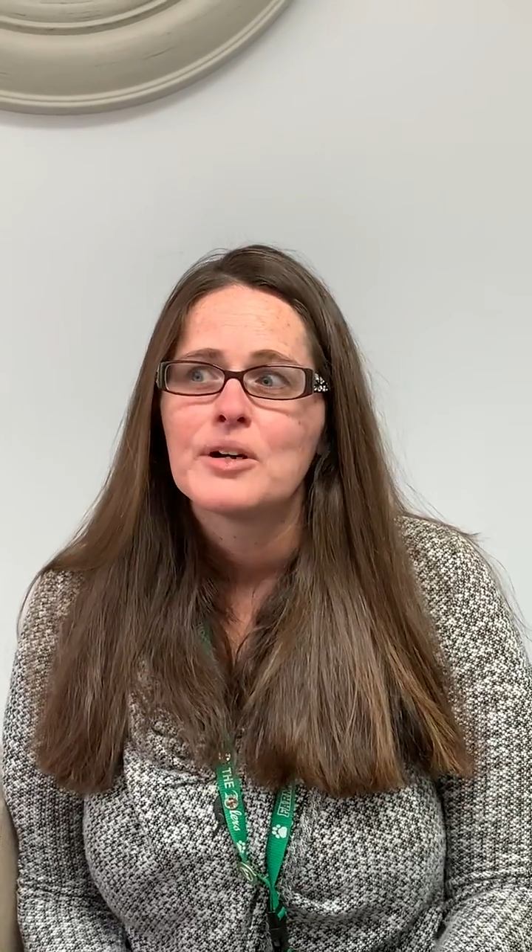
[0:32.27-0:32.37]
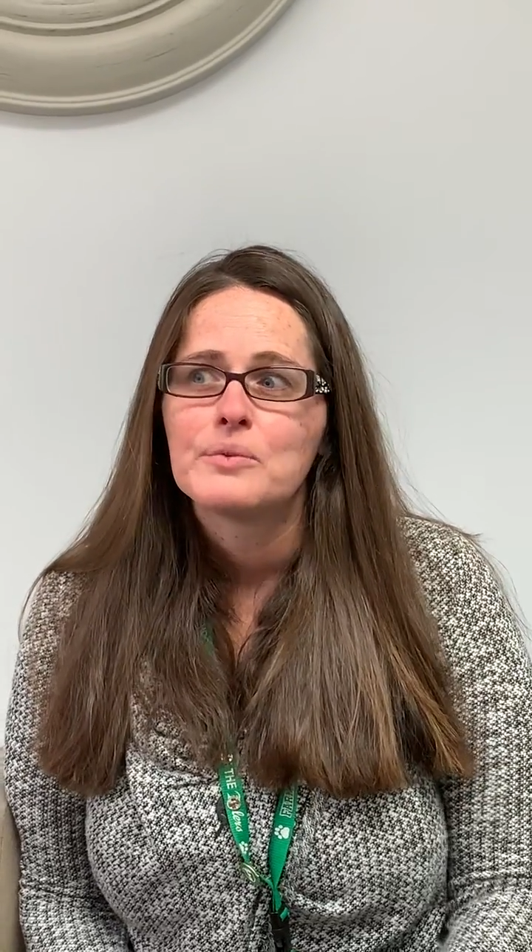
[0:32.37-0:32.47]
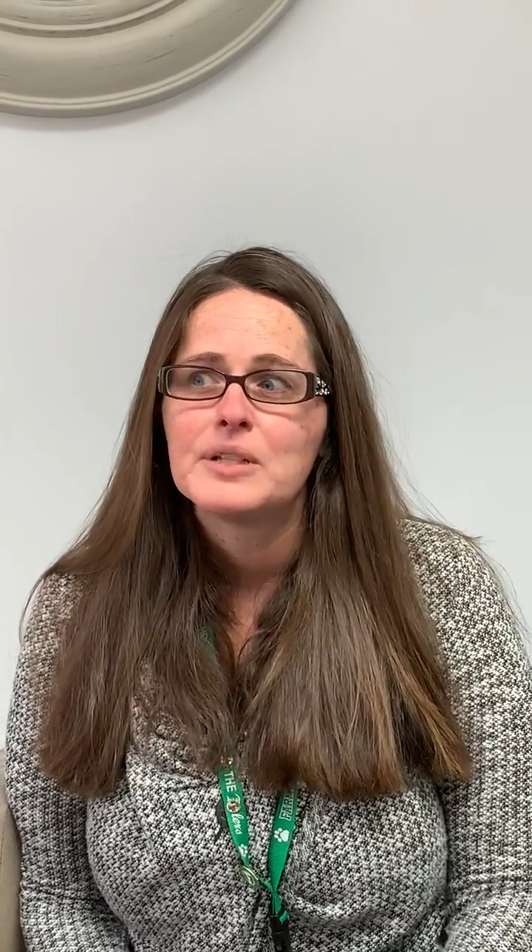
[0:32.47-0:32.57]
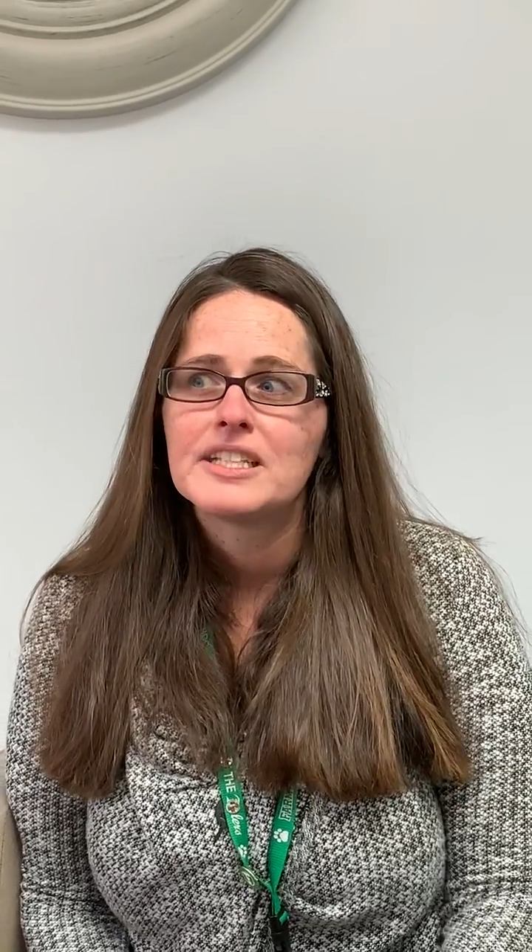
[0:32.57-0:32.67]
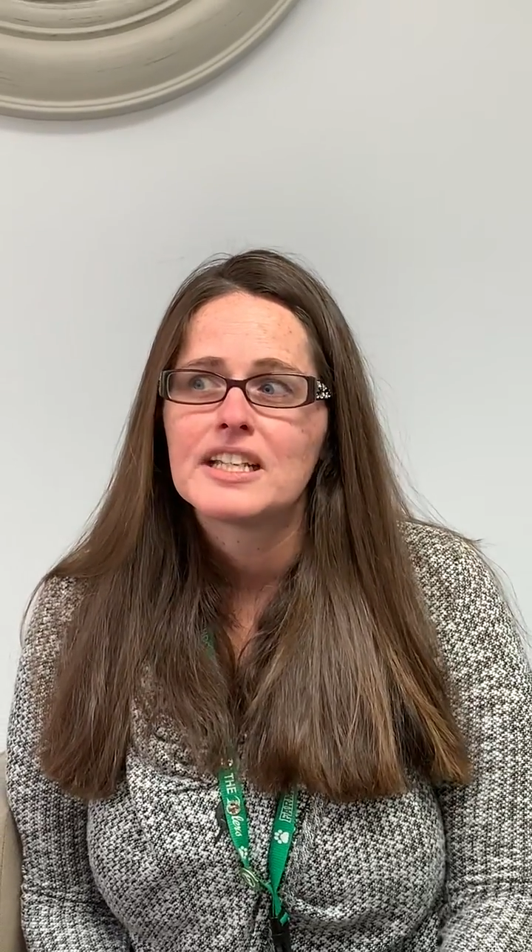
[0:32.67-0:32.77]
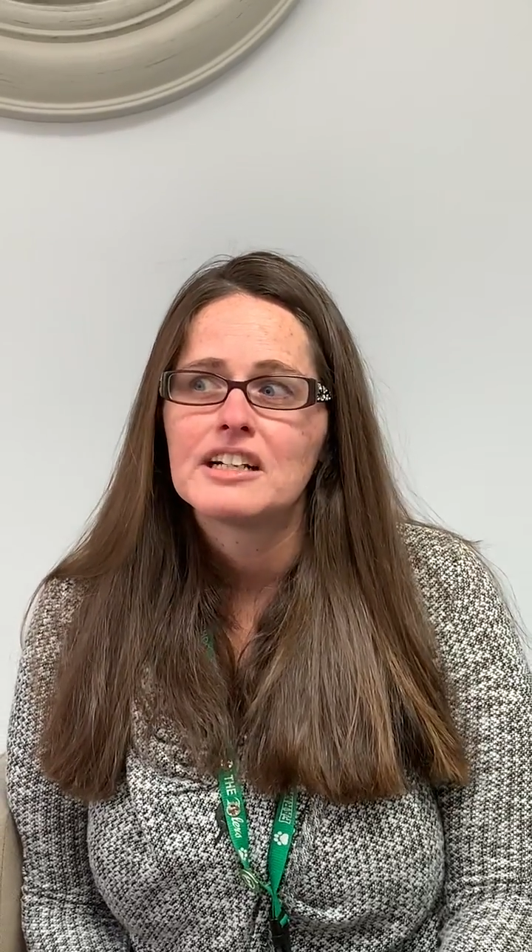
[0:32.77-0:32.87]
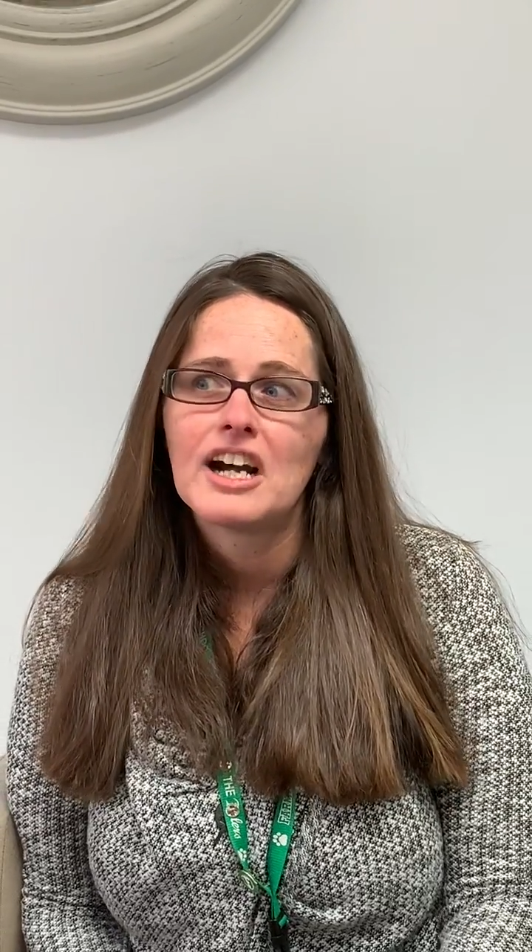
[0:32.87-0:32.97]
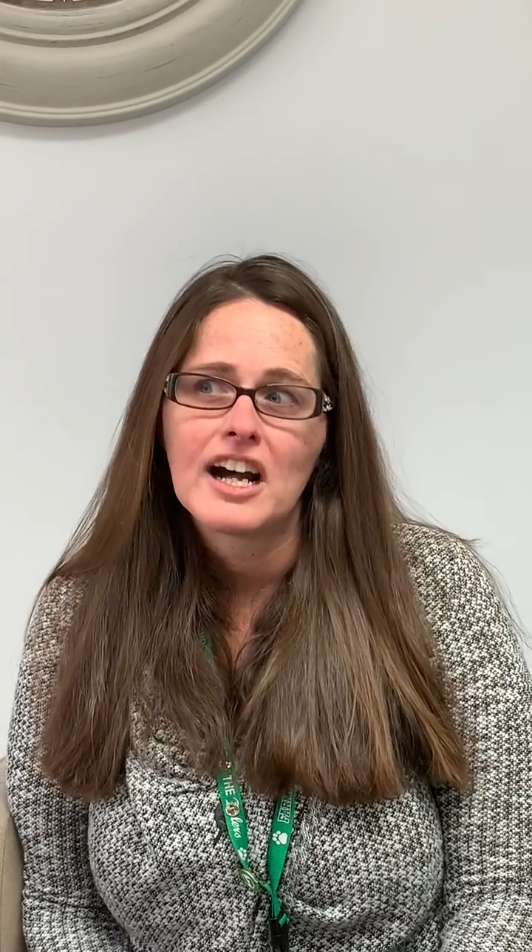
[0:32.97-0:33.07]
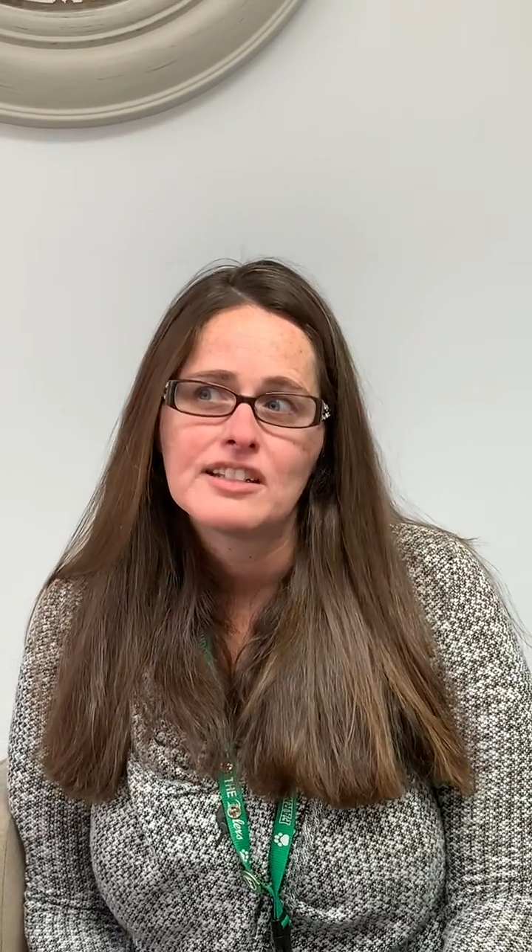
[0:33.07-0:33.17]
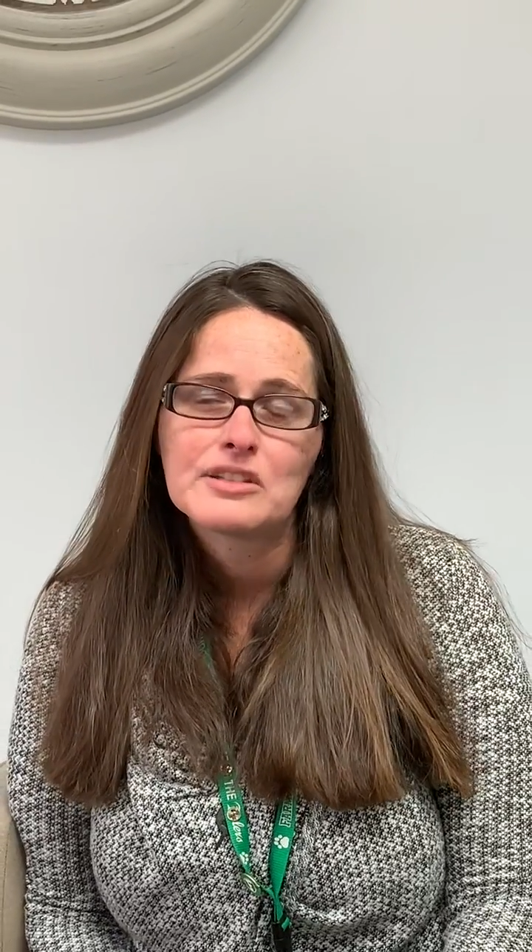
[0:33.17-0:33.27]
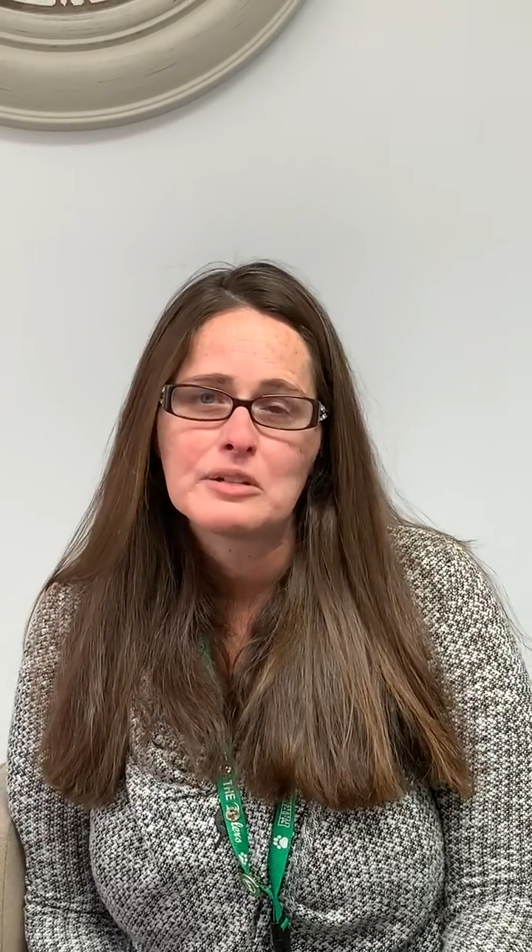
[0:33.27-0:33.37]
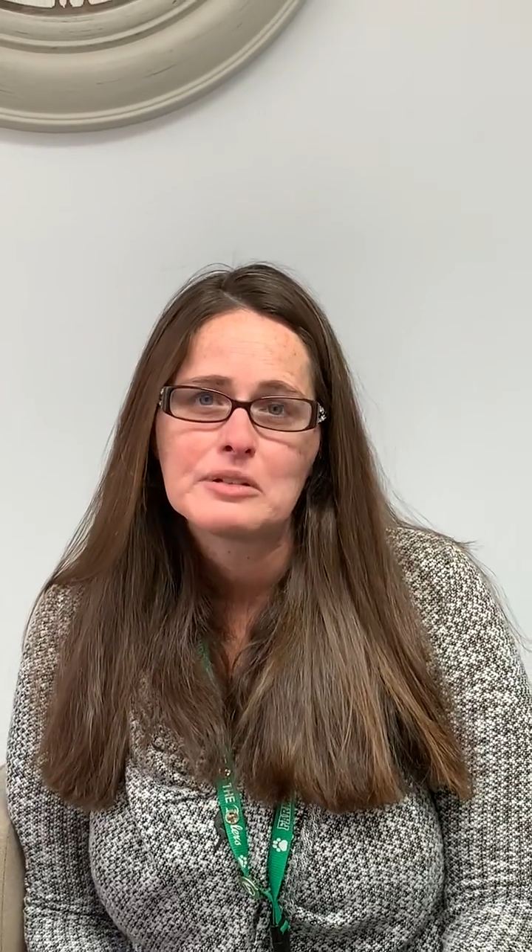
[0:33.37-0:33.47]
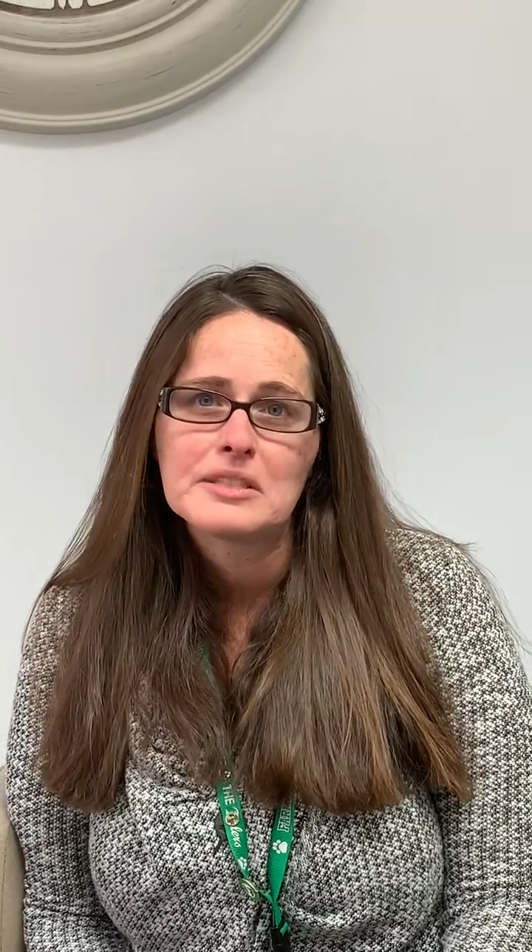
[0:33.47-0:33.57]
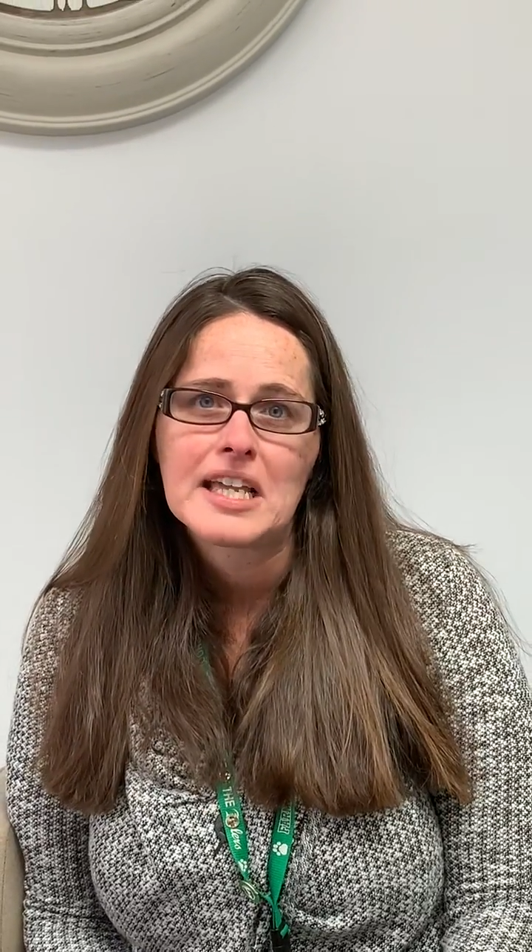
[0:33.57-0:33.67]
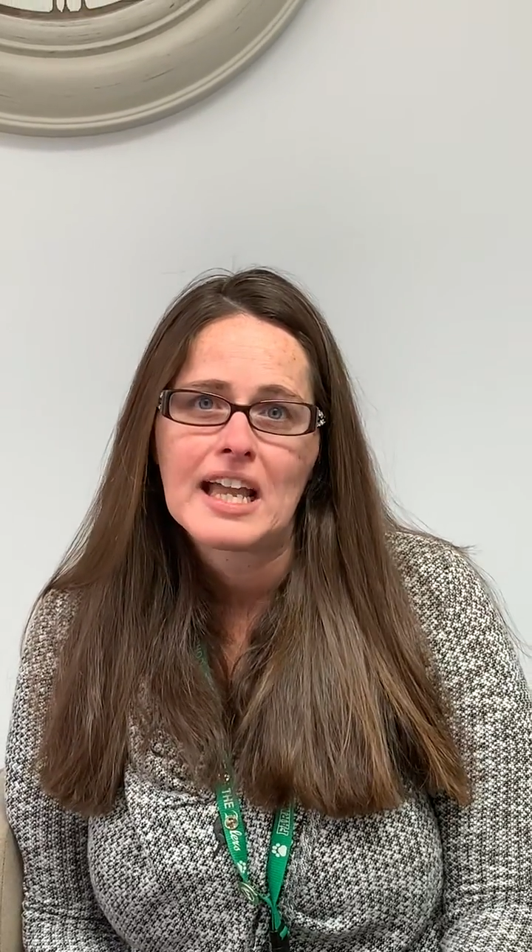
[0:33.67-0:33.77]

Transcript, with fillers: we did a consult